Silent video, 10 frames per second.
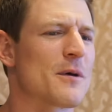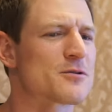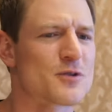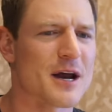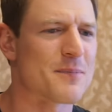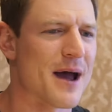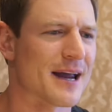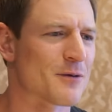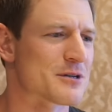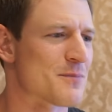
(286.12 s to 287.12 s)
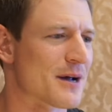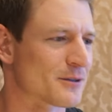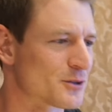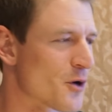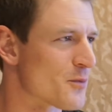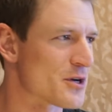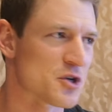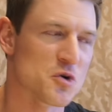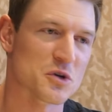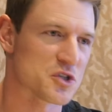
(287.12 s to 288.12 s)
Strike Back, it was Michael Stonebridge
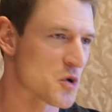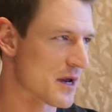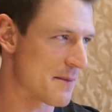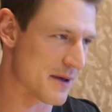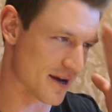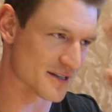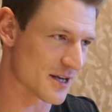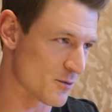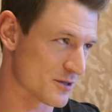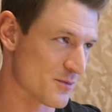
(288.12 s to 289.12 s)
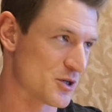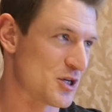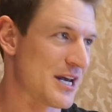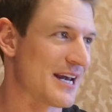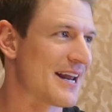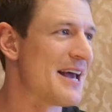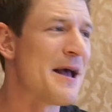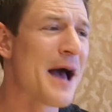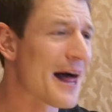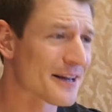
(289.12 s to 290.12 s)
who was doing it because he was a machine.
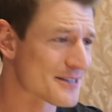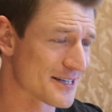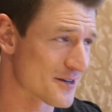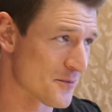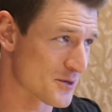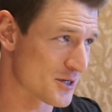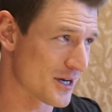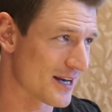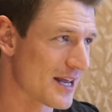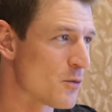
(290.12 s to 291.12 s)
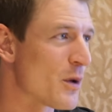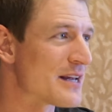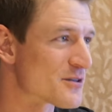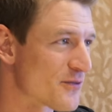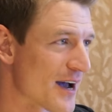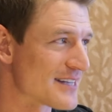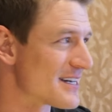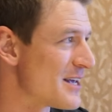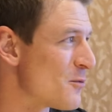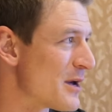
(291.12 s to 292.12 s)
Alex isn't a machine. He wins fights
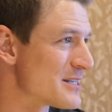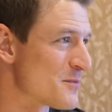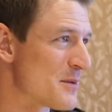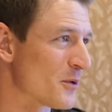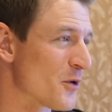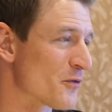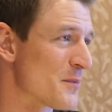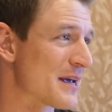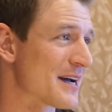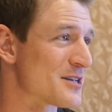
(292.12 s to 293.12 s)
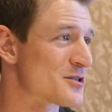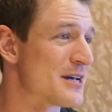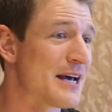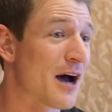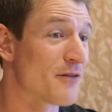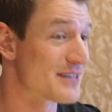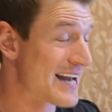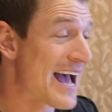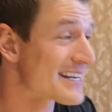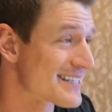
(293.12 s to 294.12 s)
and he wins people over because of
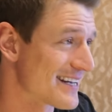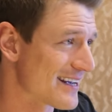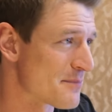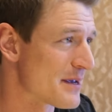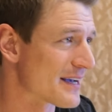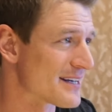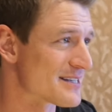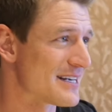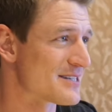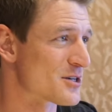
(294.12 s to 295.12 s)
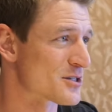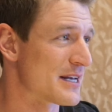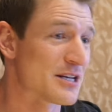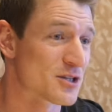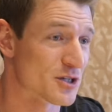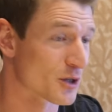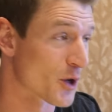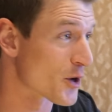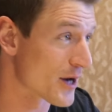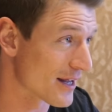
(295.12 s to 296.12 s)
tenacity and because he's just
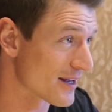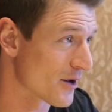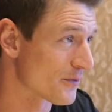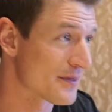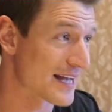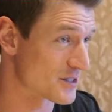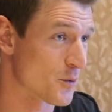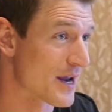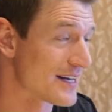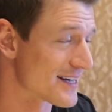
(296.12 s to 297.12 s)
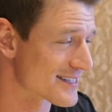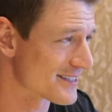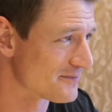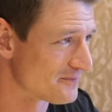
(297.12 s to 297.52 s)
learned, that's the way he does it.